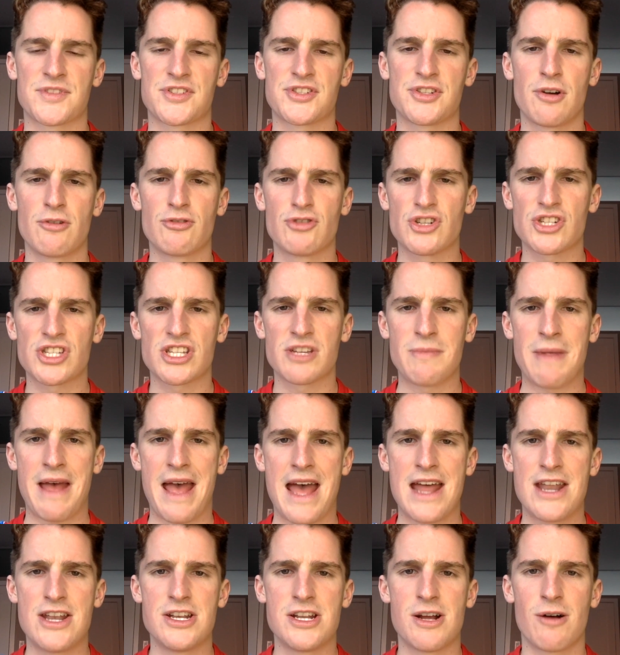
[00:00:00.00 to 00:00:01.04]
So just some
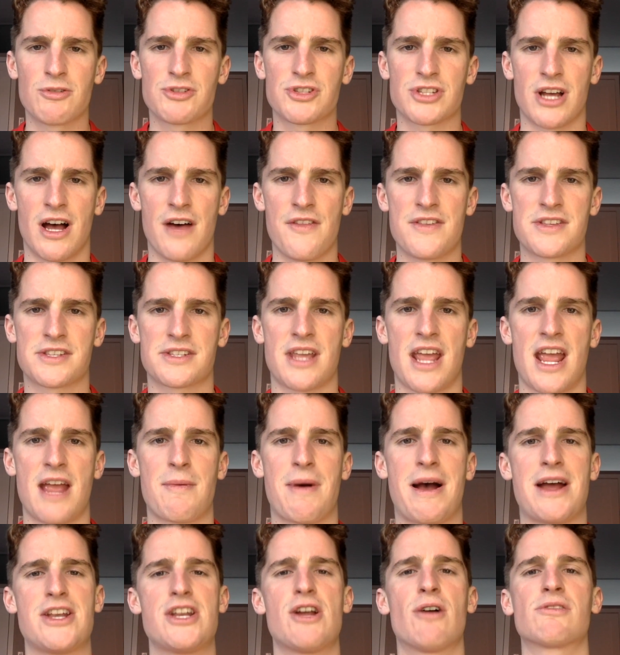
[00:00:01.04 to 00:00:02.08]
end notes on this game.
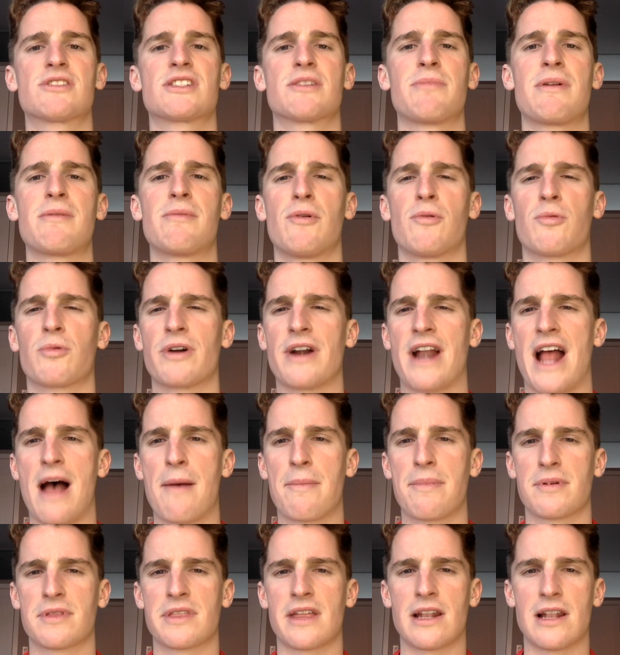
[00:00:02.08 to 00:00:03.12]
I know some people weren't
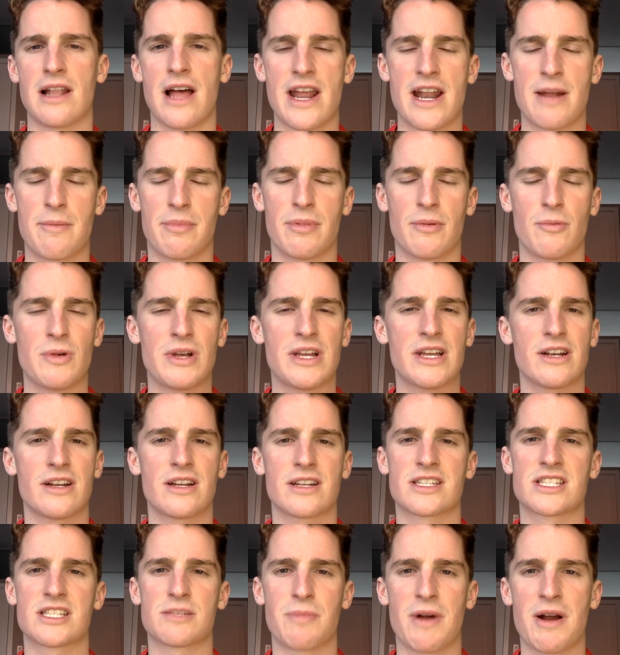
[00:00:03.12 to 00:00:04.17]
happy with the lineup, but we can
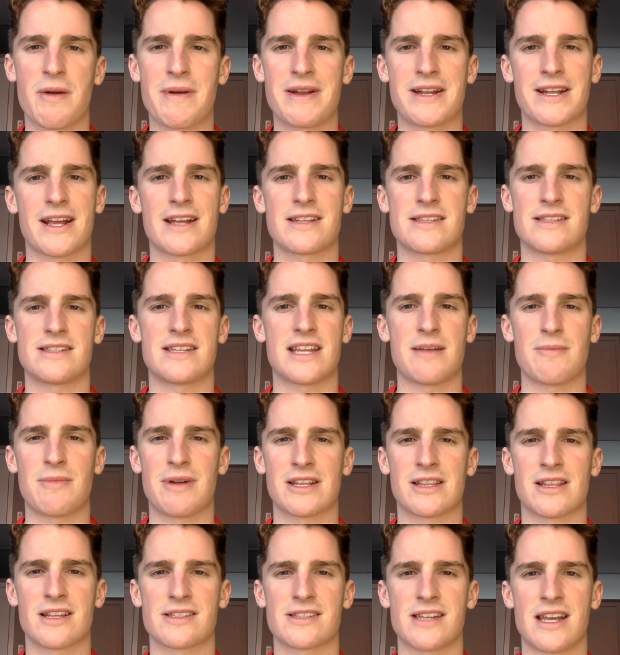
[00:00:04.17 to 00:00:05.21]
experiment against a team
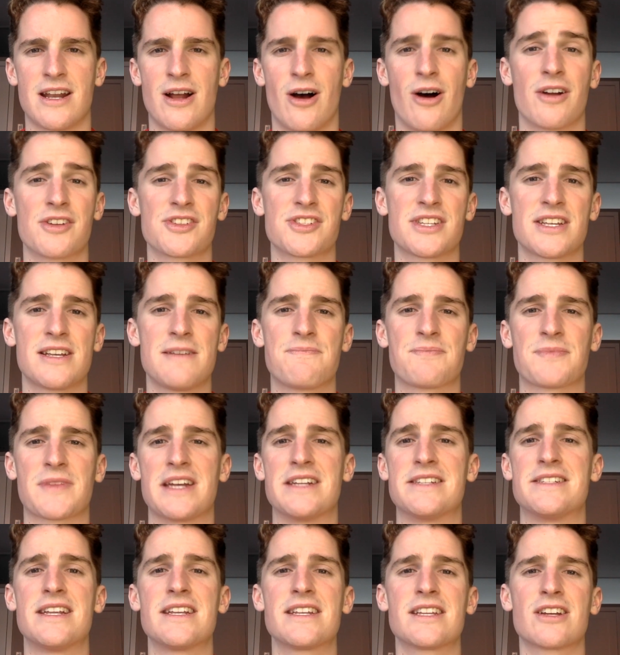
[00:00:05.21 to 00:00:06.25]
like this. And honestly,
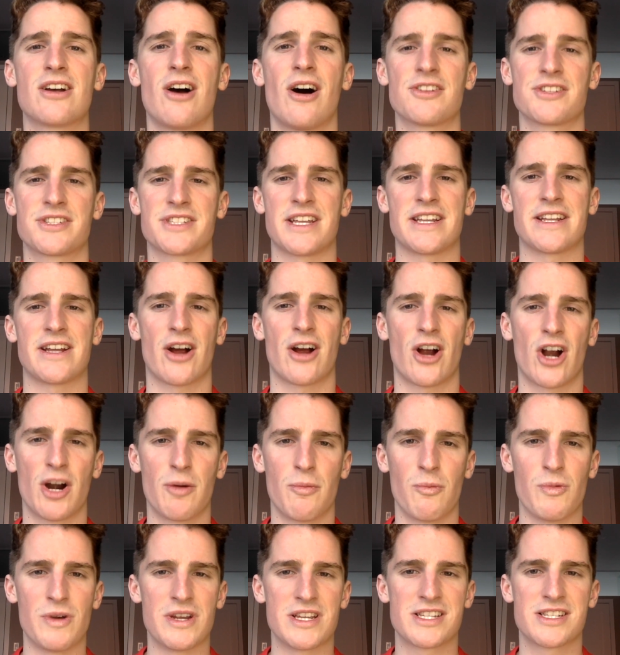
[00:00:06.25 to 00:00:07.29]
it didn't cause us any
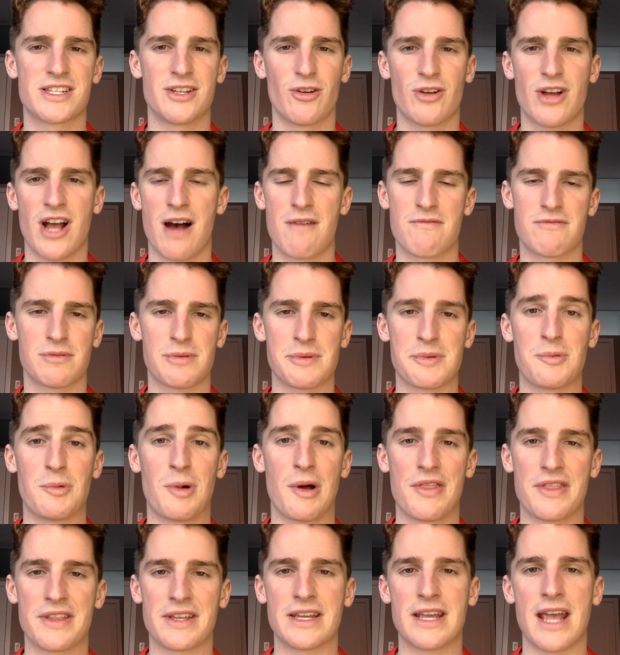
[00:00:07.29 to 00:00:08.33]
harm. We still comfortably
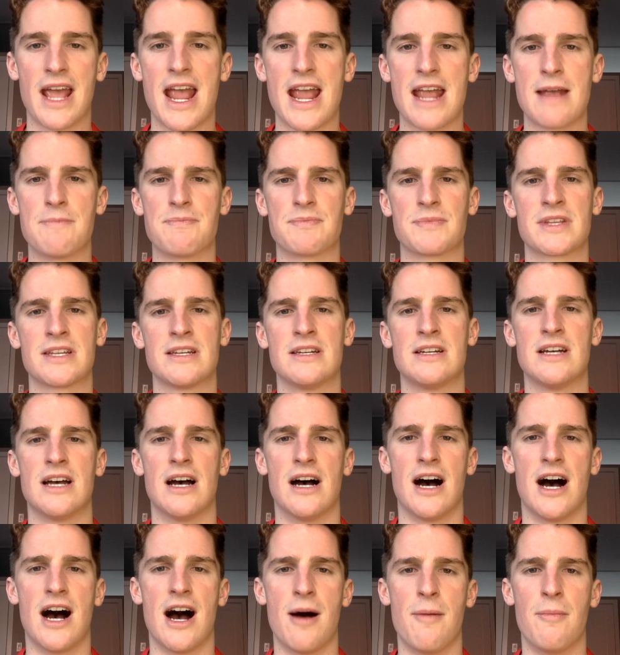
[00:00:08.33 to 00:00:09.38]
won the game.
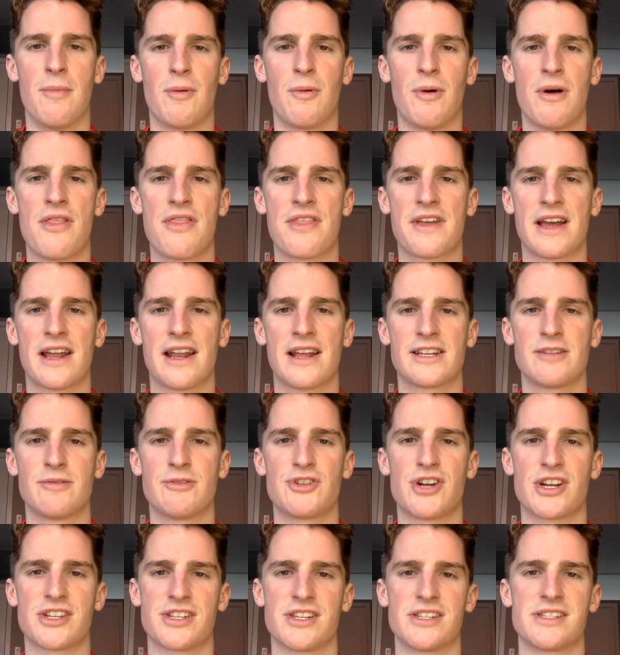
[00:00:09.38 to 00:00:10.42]
But one thing I'd like to
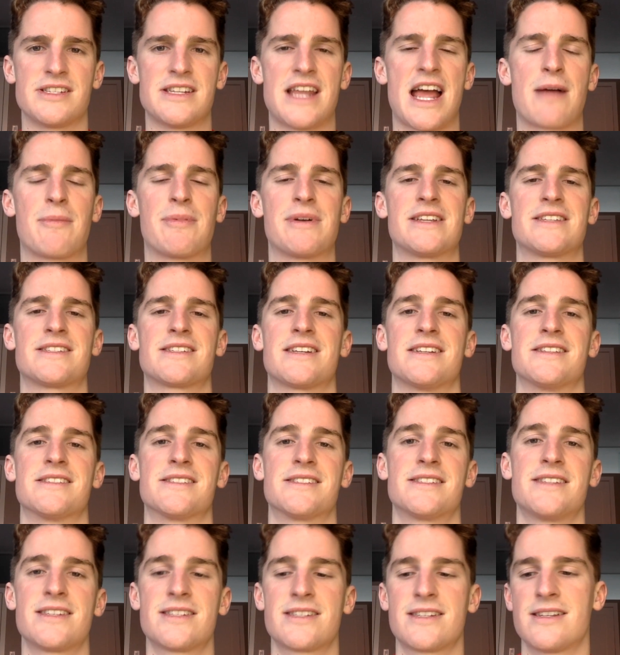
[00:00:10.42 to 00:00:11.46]
address is Gnabry's
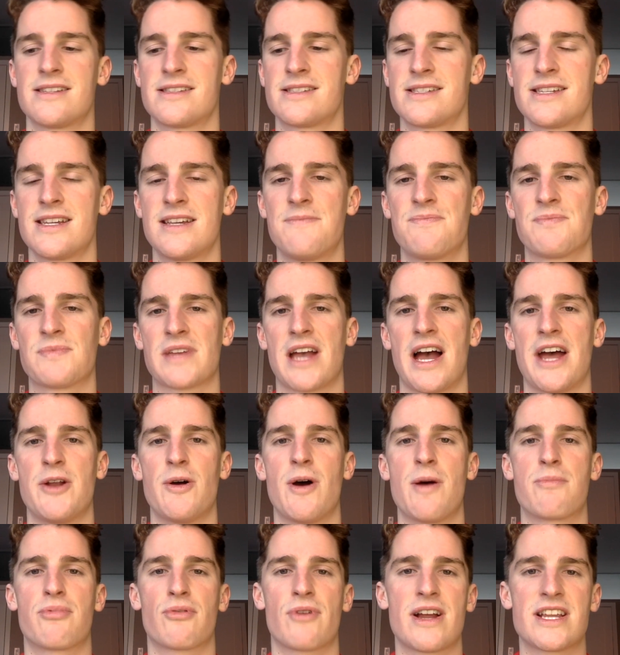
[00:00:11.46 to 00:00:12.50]
consistency. I know
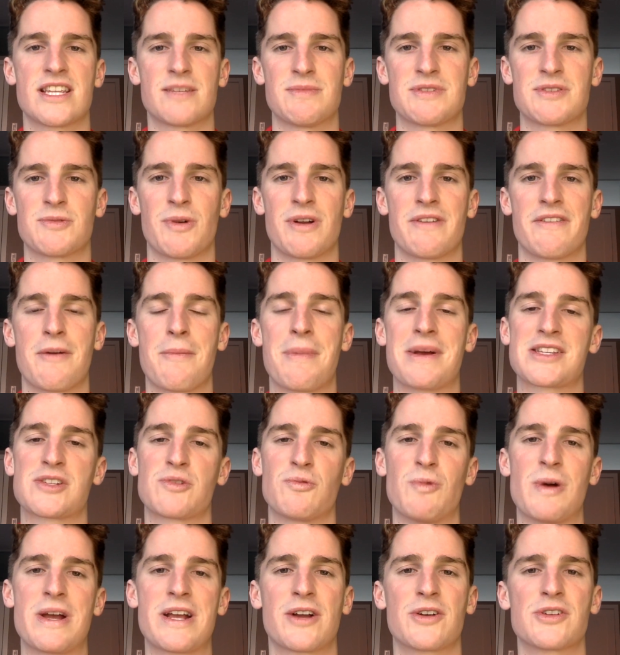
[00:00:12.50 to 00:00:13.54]
I praise him as one of our best
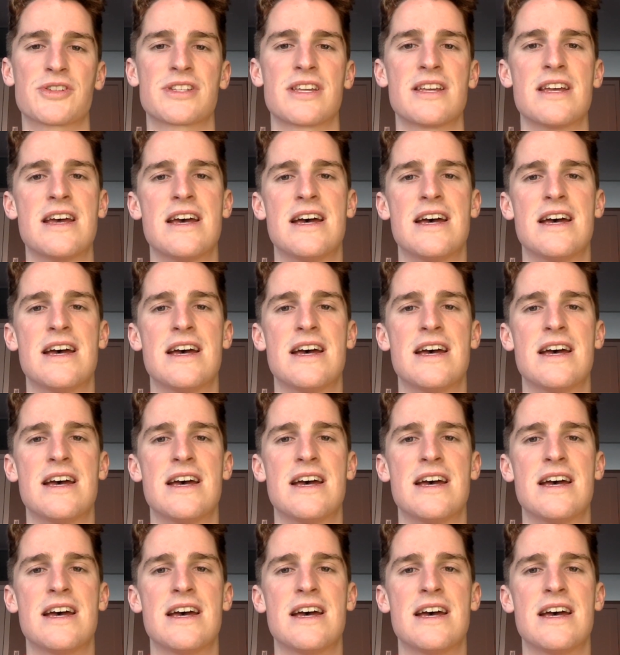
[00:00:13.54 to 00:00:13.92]
wingers.